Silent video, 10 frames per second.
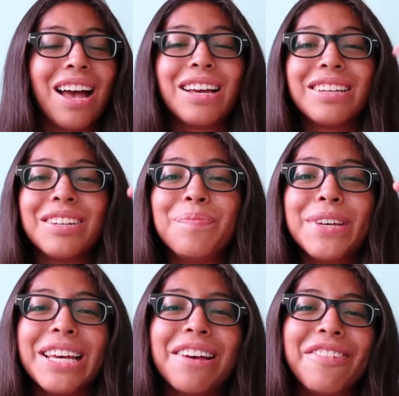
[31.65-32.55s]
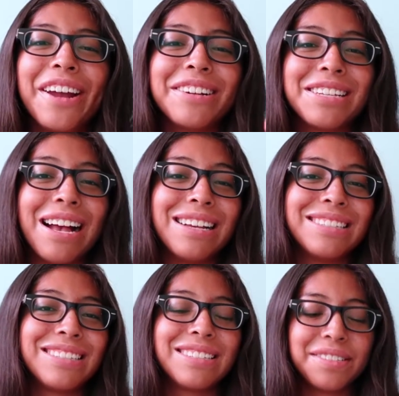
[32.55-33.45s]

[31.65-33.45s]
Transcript: A good bit of hair ties.